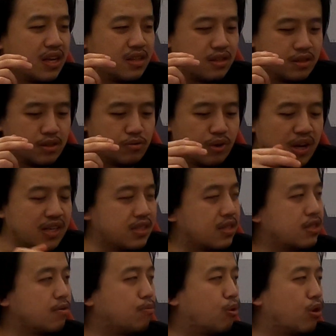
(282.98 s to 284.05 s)
can raise
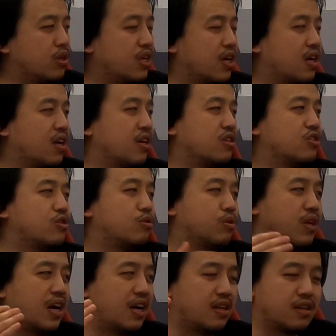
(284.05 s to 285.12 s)
a support ticket to
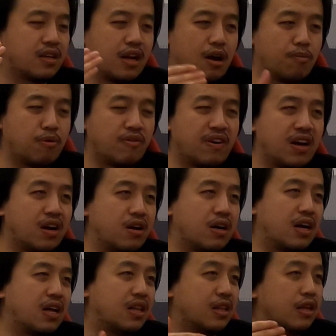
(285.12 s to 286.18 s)
that cloud provider,
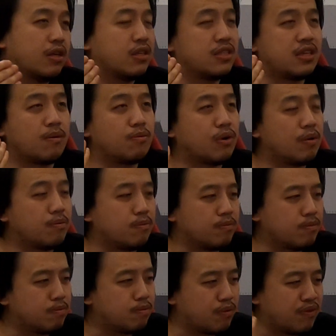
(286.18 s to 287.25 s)
and
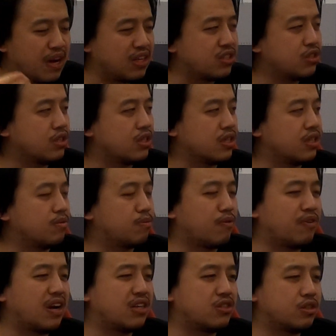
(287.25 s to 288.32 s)
someone
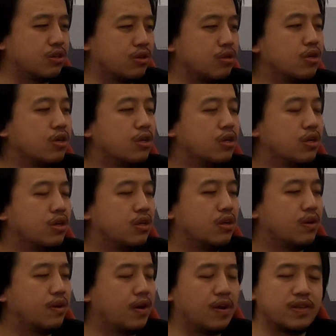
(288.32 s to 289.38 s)
professional.
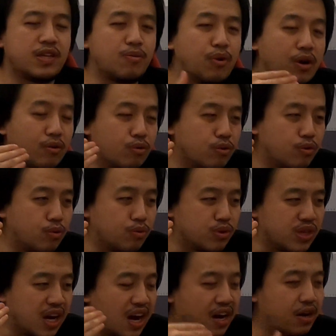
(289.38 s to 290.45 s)
Someone
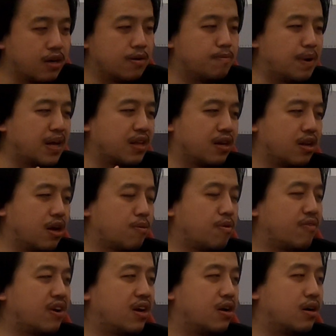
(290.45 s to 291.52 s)
who's hired by the cloud
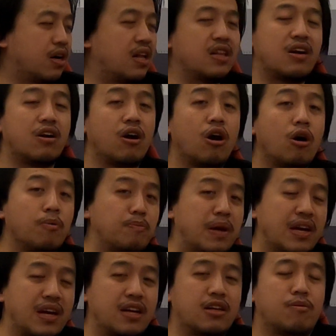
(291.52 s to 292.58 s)
provider, and they're all
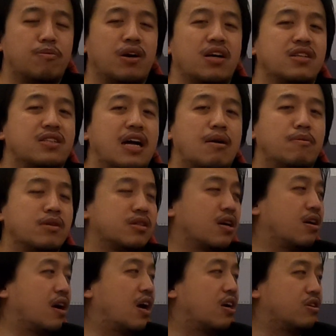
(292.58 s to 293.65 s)
big enterprise,
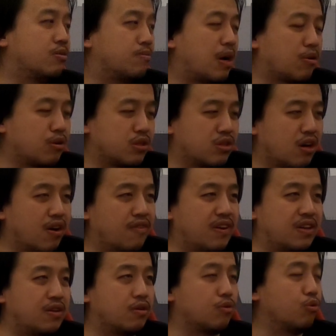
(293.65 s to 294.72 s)
Amazon, Microsoft,
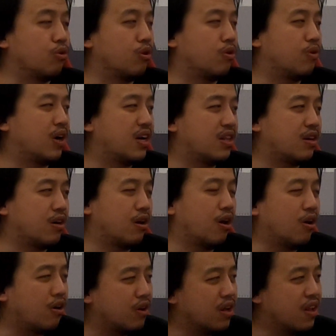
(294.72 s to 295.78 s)
and Google, right? They
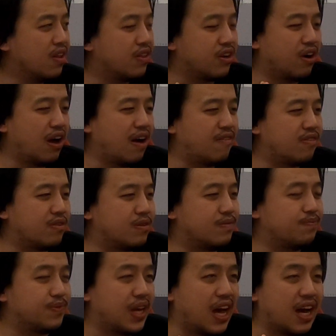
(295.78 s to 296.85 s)
all have
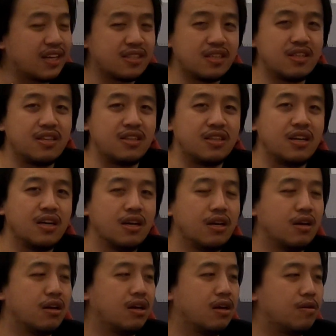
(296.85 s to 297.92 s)
excellent
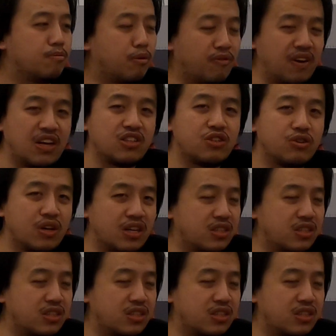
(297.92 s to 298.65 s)
professional